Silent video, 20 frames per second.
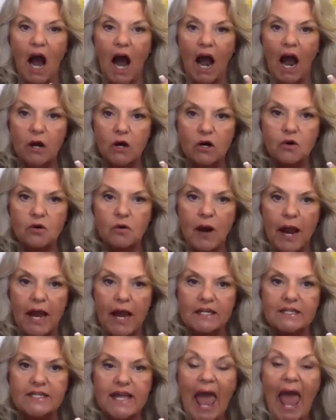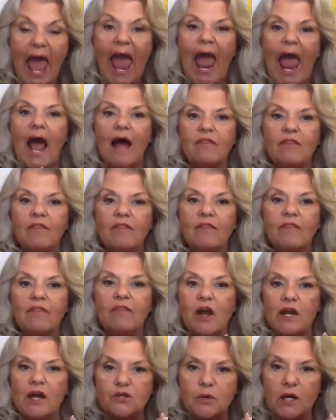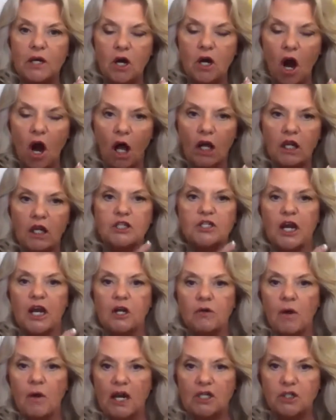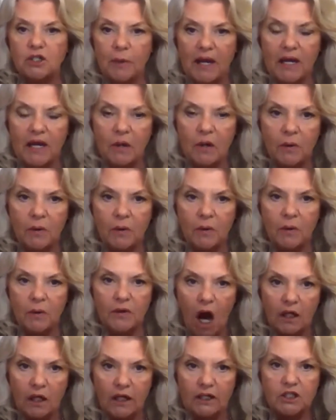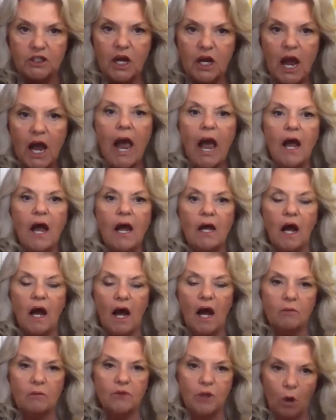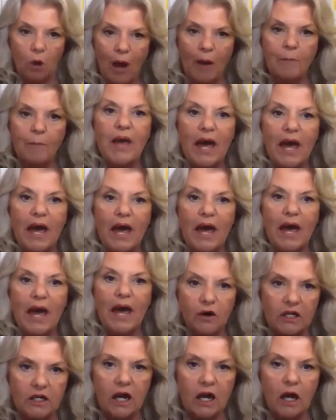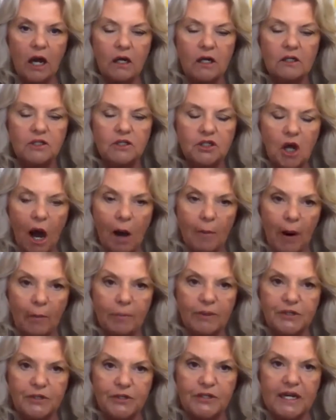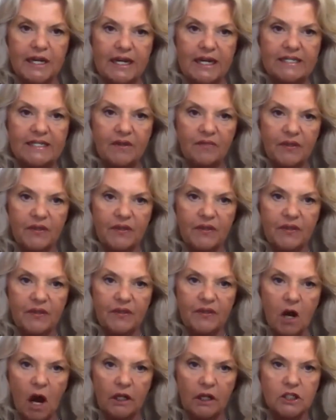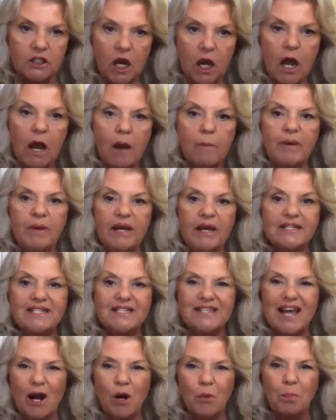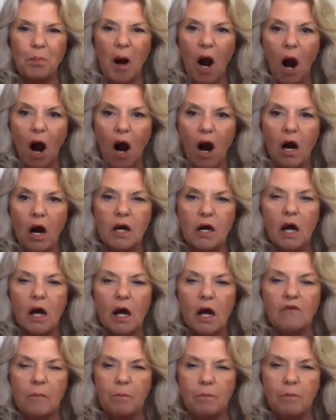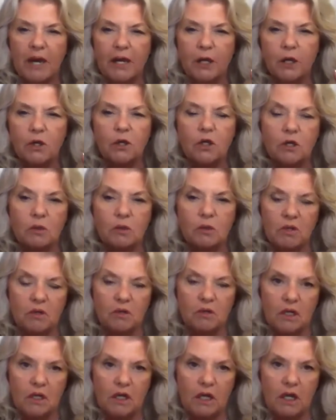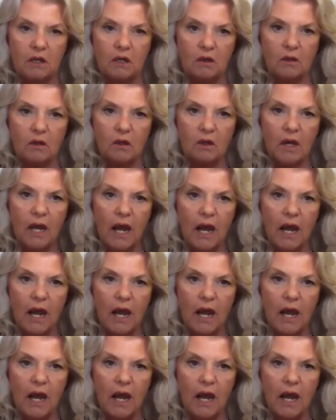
getting higher grades and they're entering college and graduating with college, uh, you know, better job opportunities at the end of college because they're part of a bigger community